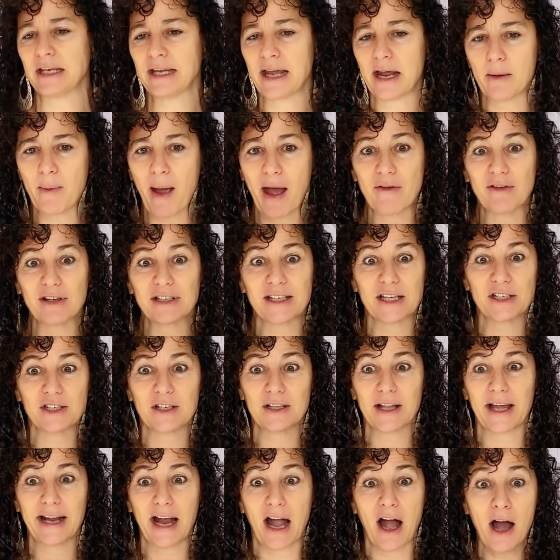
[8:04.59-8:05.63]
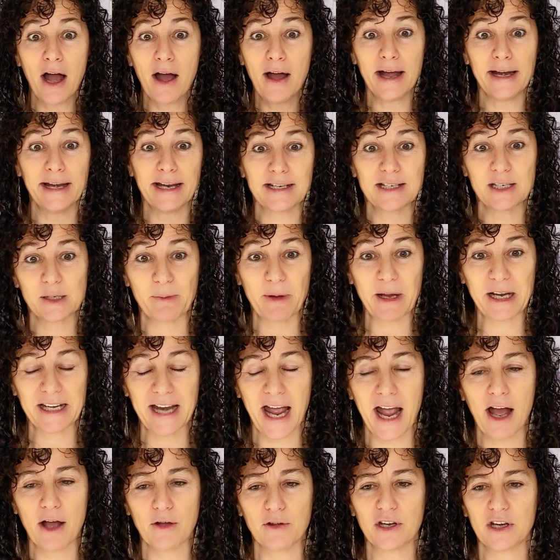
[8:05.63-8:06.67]
and yet I'm having such a like, oh, I need to speak
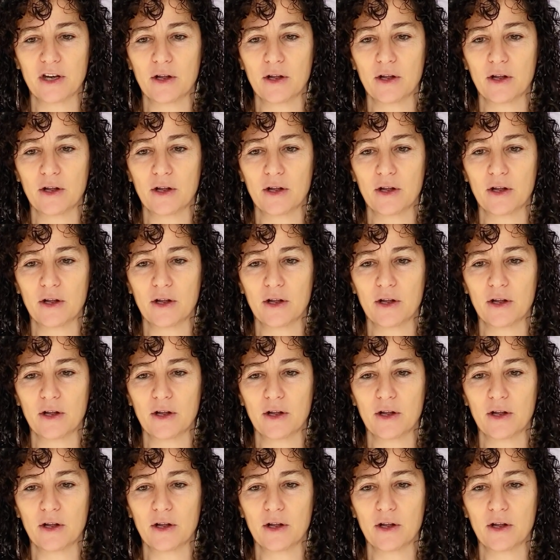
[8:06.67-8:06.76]
now,